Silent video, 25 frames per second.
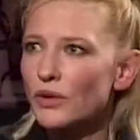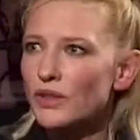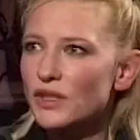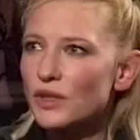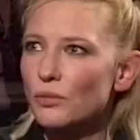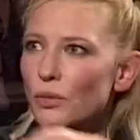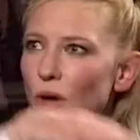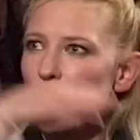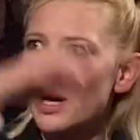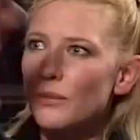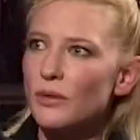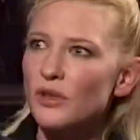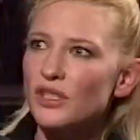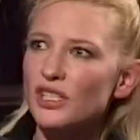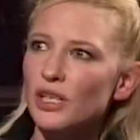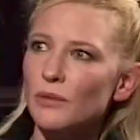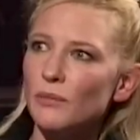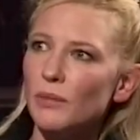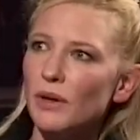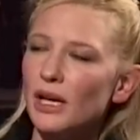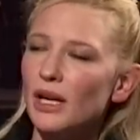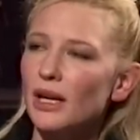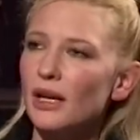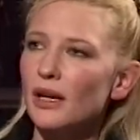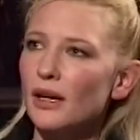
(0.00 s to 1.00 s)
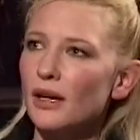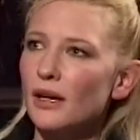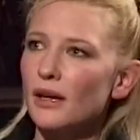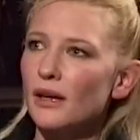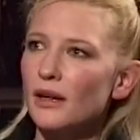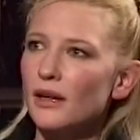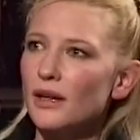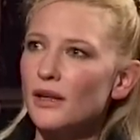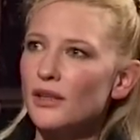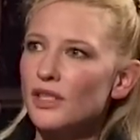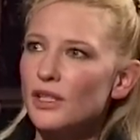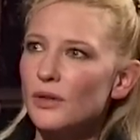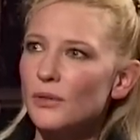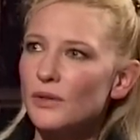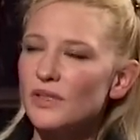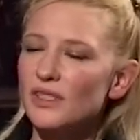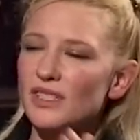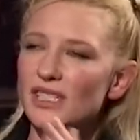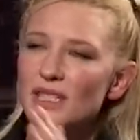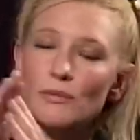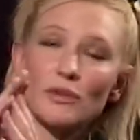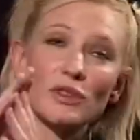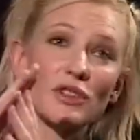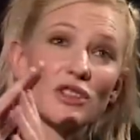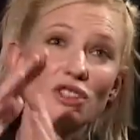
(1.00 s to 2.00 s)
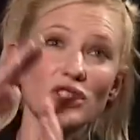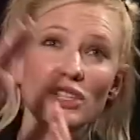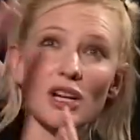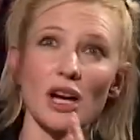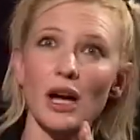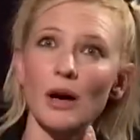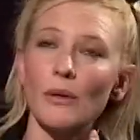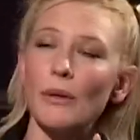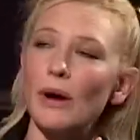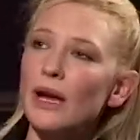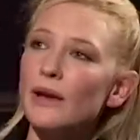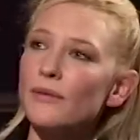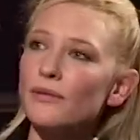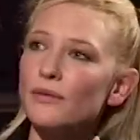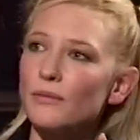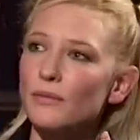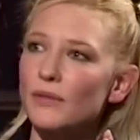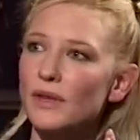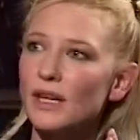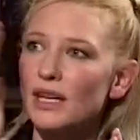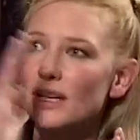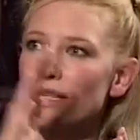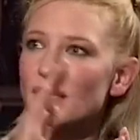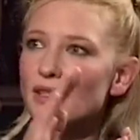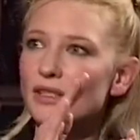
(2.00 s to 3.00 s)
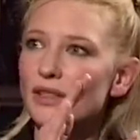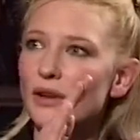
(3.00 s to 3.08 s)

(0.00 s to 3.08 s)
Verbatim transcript: So why would she be, she wasn't someone to shy away from things.